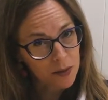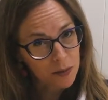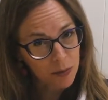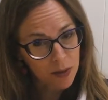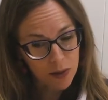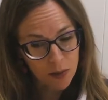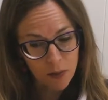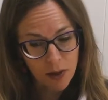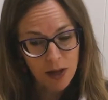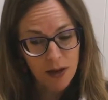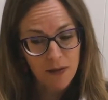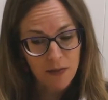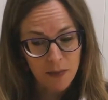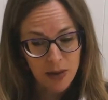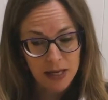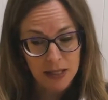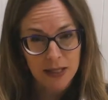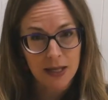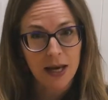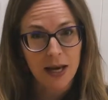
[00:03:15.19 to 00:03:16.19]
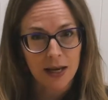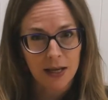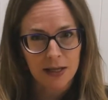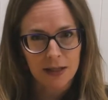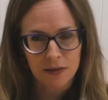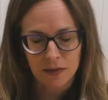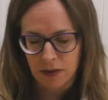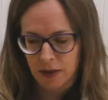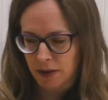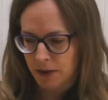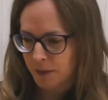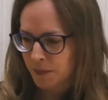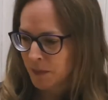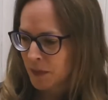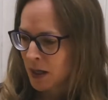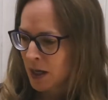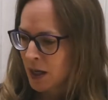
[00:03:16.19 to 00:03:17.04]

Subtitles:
by the way. I've made it and it's fun.